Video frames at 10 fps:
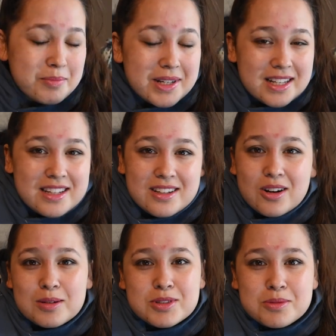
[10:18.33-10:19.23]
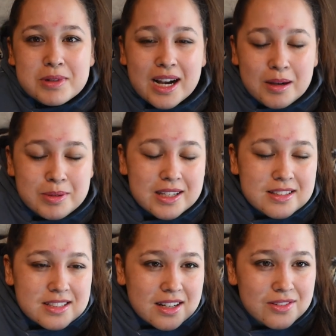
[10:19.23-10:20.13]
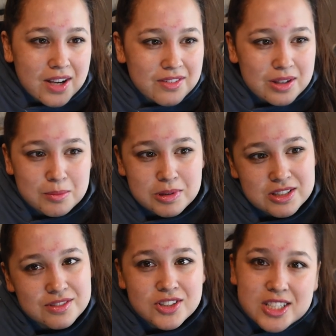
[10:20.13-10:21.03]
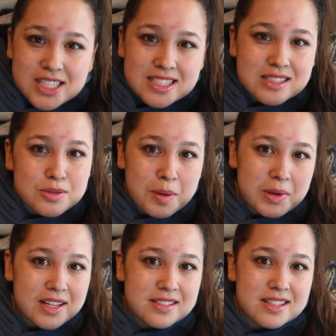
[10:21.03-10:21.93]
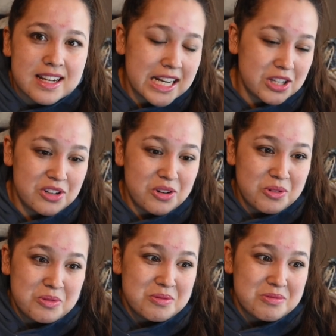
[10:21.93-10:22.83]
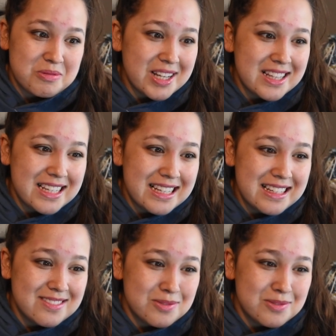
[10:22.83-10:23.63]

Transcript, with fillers: But you know, I'm super happy. Instead of having a bunch of hoodies and sweatpants that I don't really,